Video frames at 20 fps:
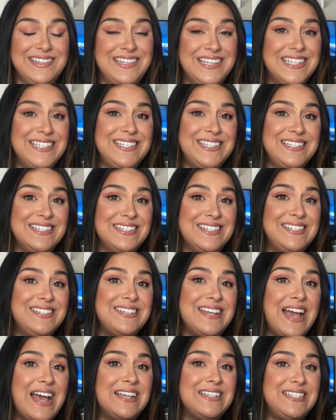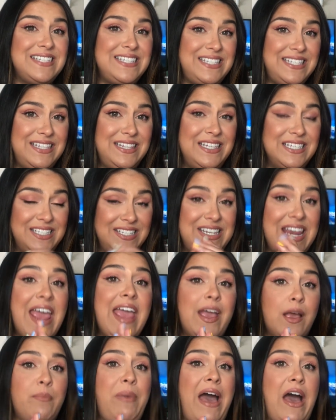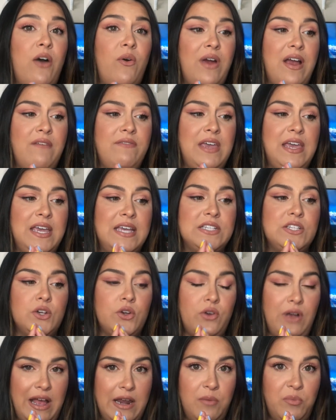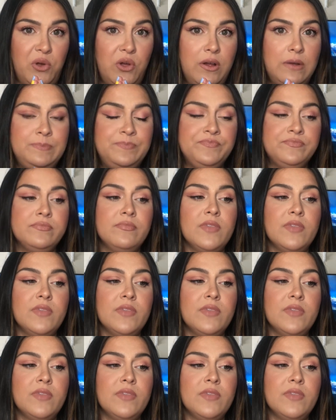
the staying power of it is incredible.